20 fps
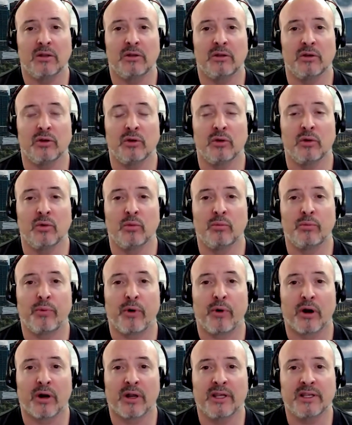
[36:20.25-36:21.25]
Do
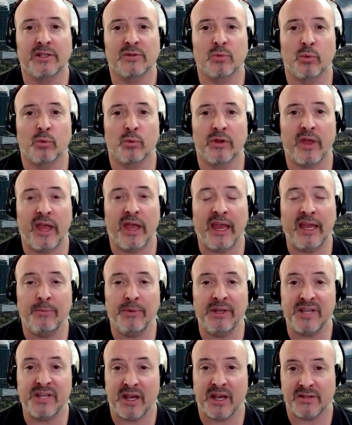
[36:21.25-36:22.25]
parties with A
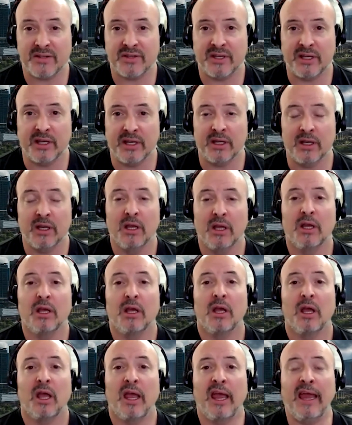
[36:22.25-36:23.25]
B testing
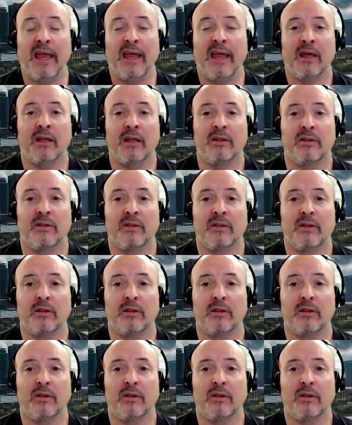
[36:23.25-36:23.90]
and